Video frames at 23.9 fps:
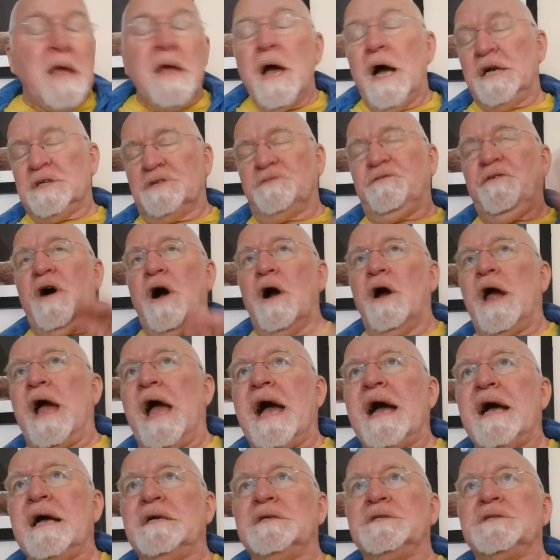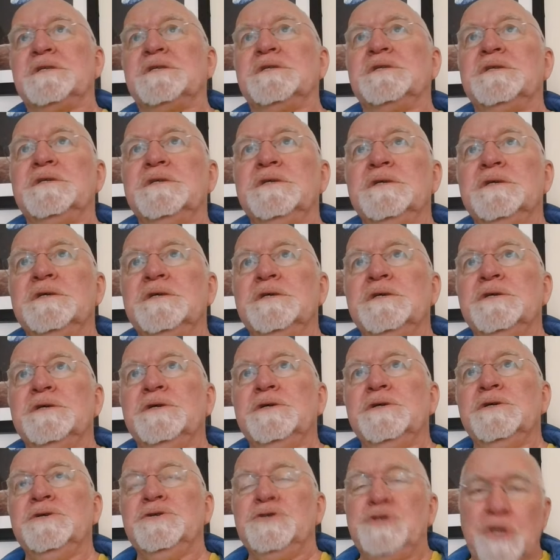as far as
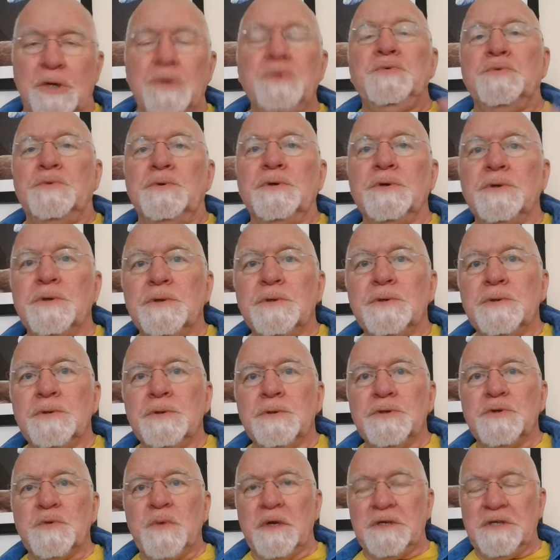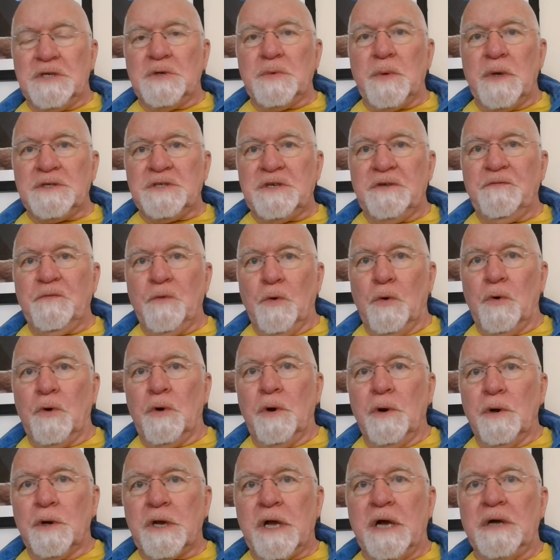June
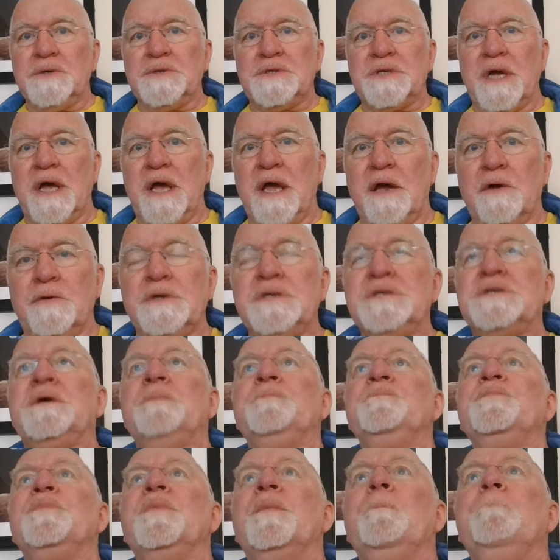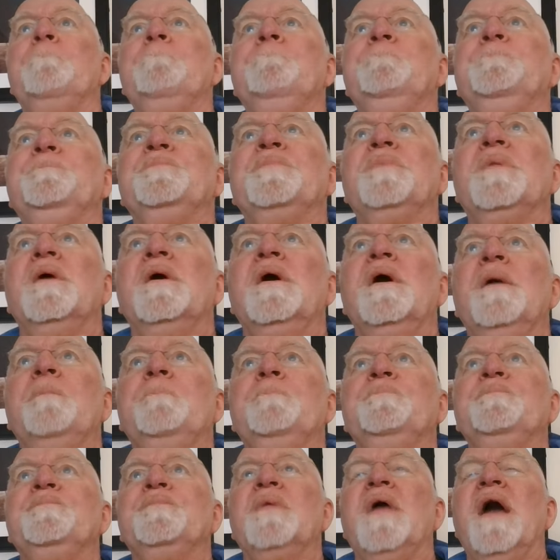2024 goes, Aries,
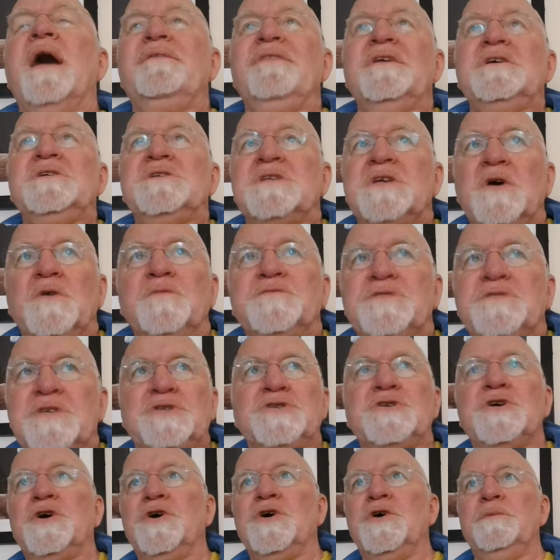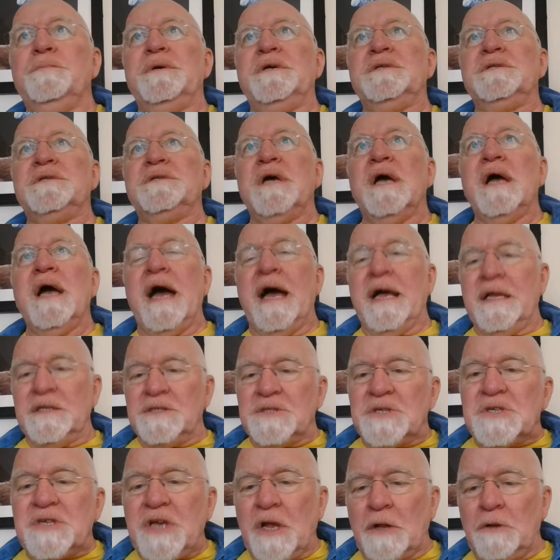have a self-determined and
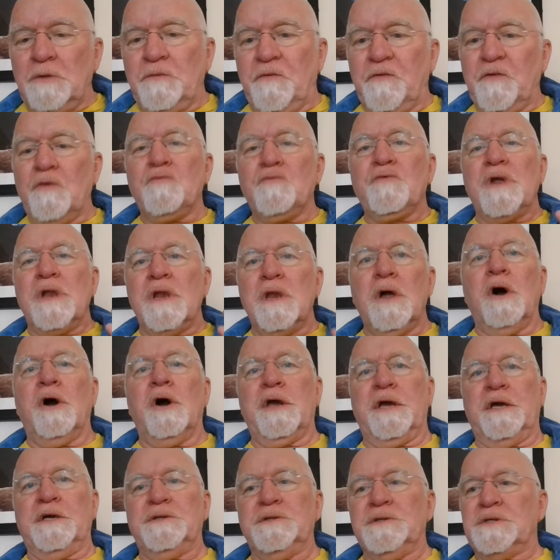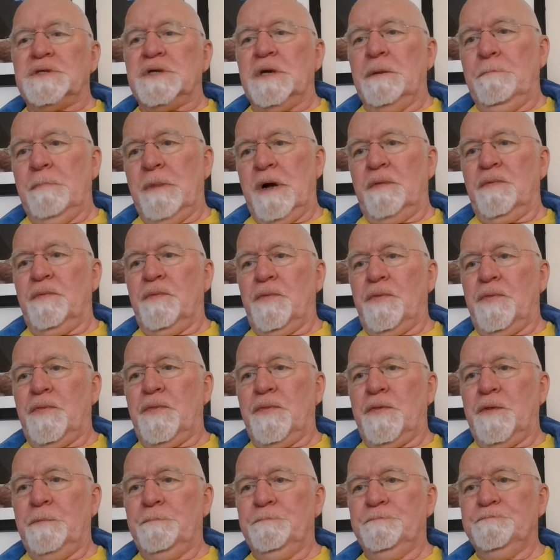self-reliant
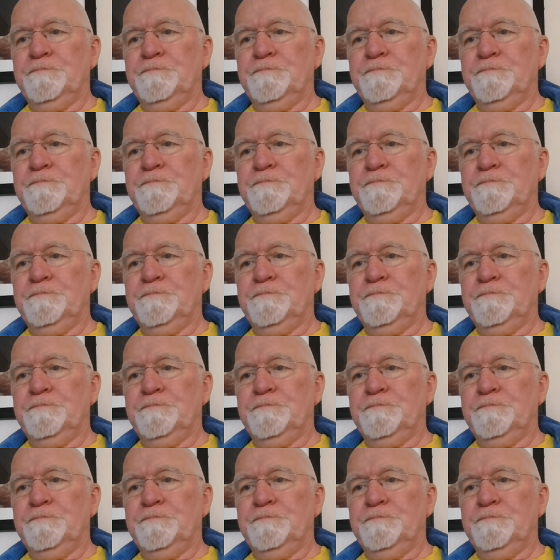month.